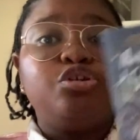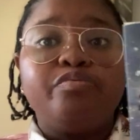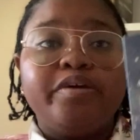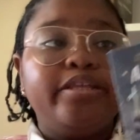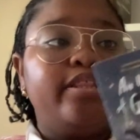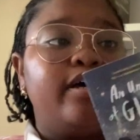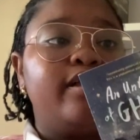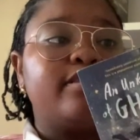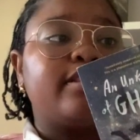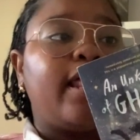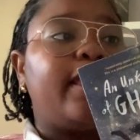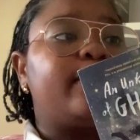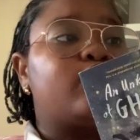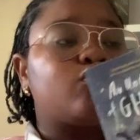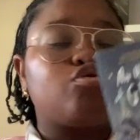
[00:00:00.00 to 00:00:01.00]
read this.
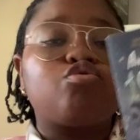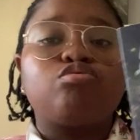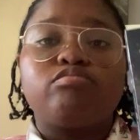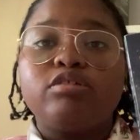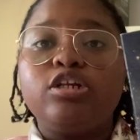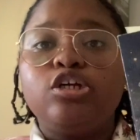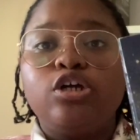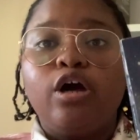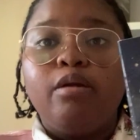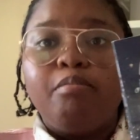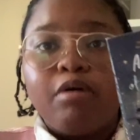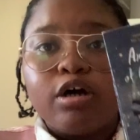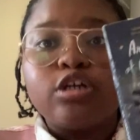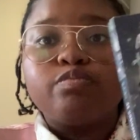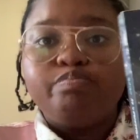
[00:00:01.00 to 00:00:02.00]
Like, this was a really good
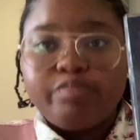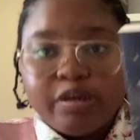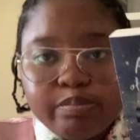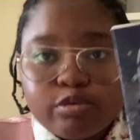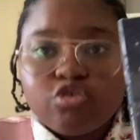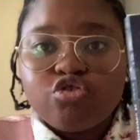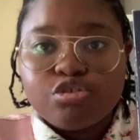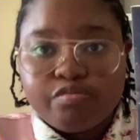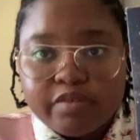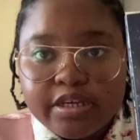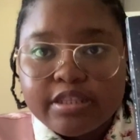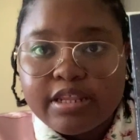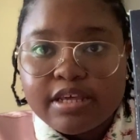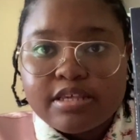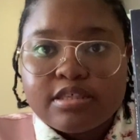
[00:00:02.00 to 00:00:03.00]
book. People should read
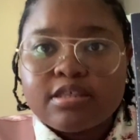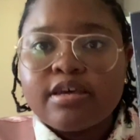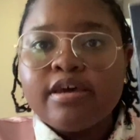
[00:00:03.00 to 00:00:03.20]
this.